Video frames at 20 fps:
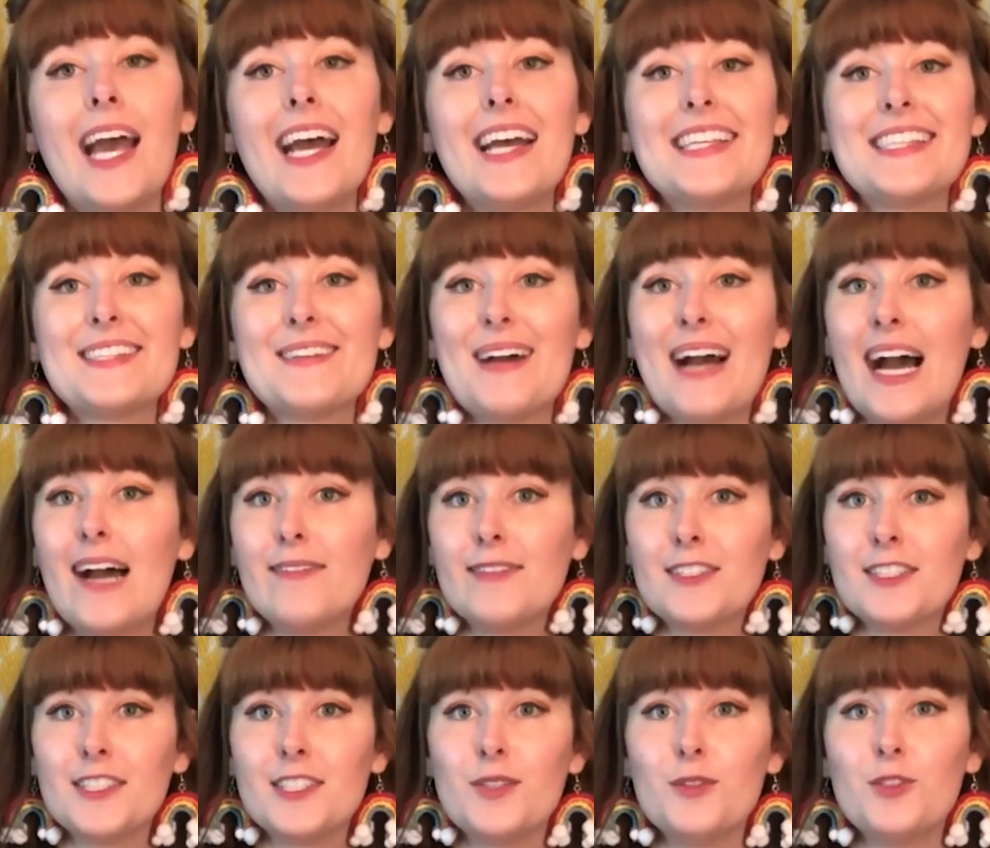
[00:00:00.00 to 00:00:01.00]
So after
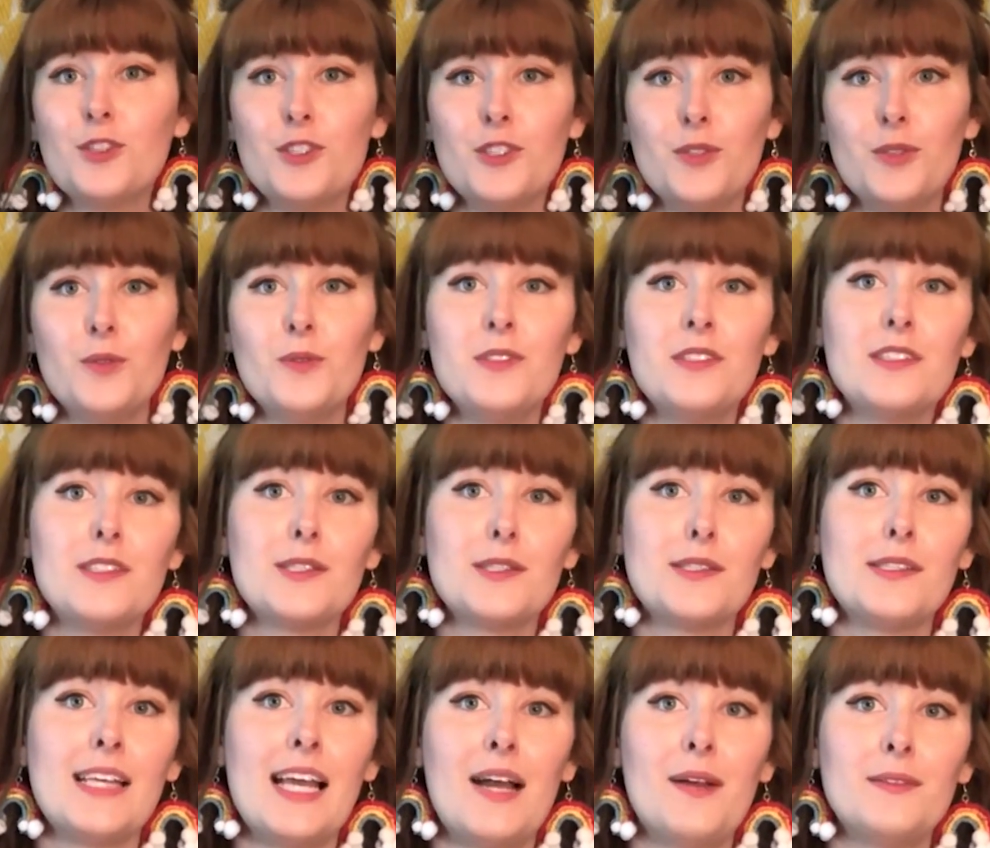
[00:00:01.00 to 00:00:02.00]
you choose your
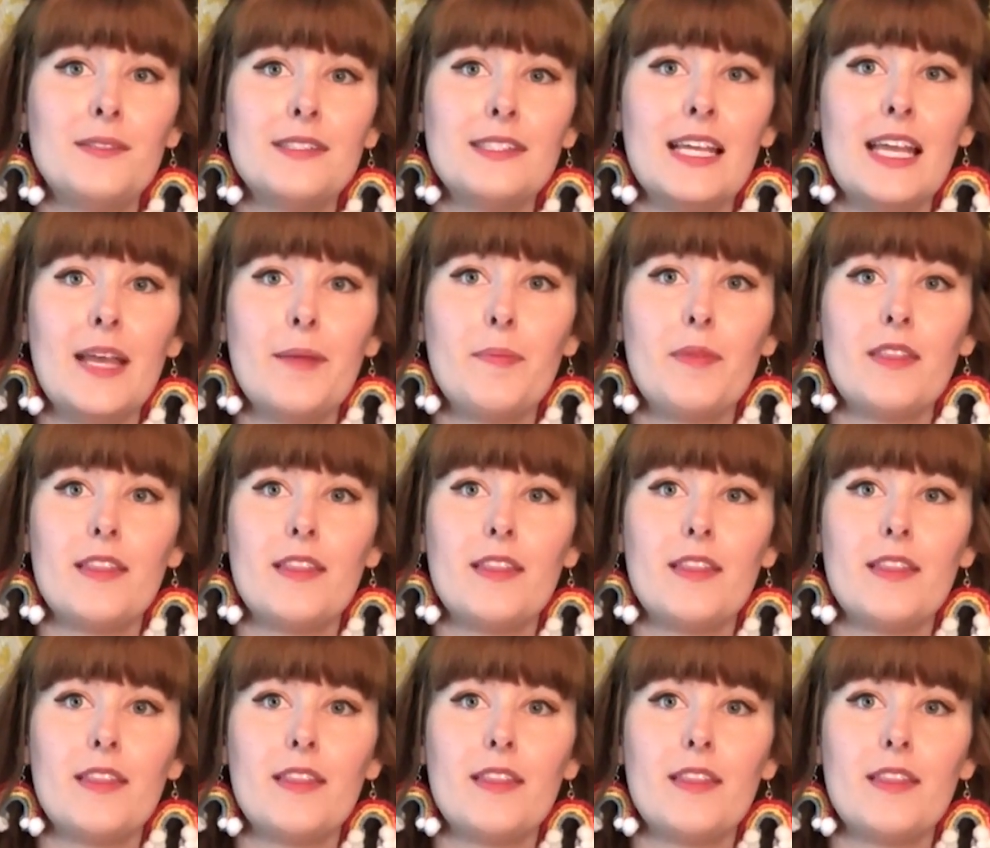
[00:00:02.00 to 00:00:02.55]
soundscape,